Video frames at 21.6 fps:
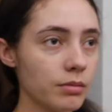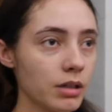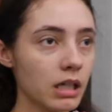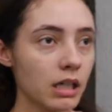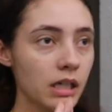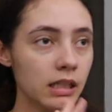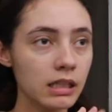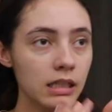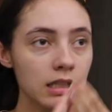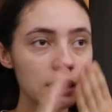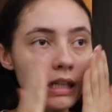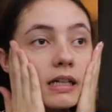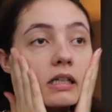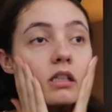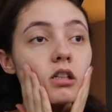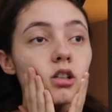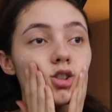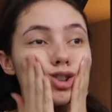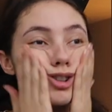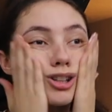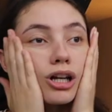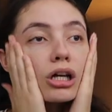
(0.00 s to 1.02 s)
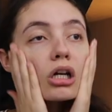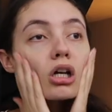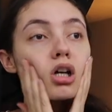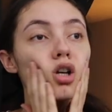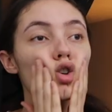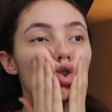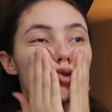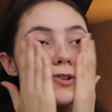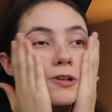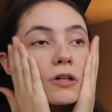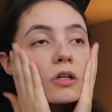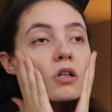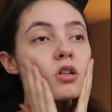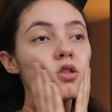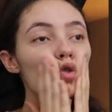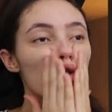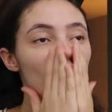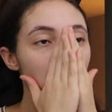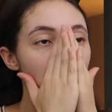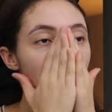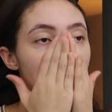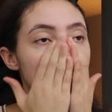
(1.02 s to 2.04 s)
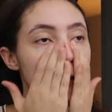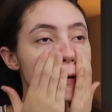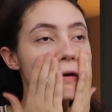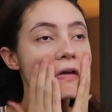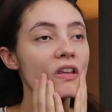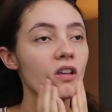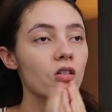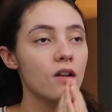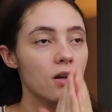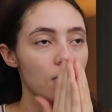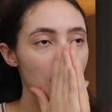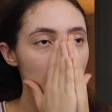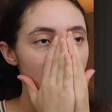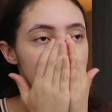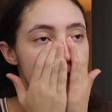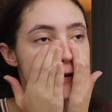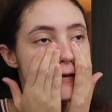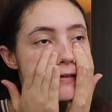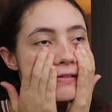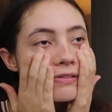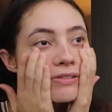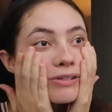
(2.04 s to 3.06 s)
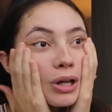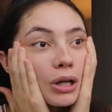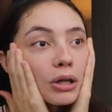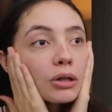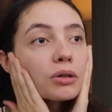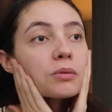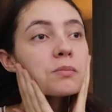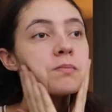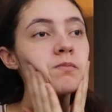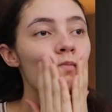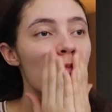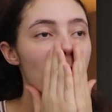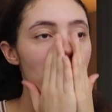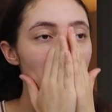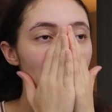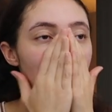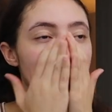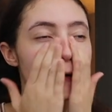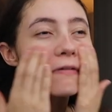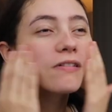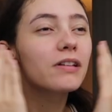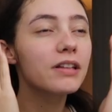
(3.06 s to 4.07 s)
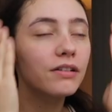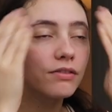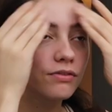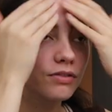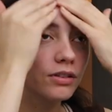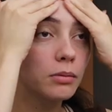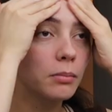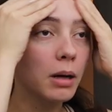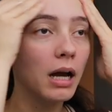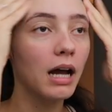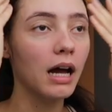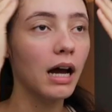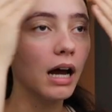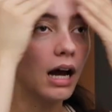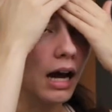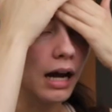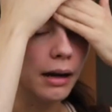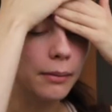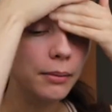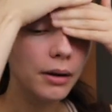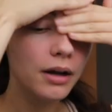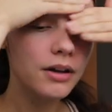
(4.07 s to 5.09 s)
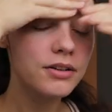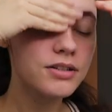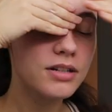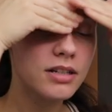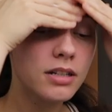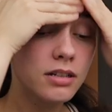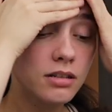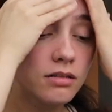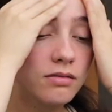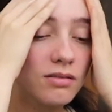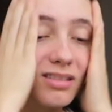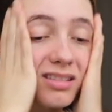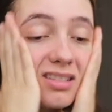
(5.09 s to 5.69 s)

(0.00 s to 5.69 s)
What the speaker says: I'm kind of liking that because I don't know how I had to like, I don't really fill my eyebrows in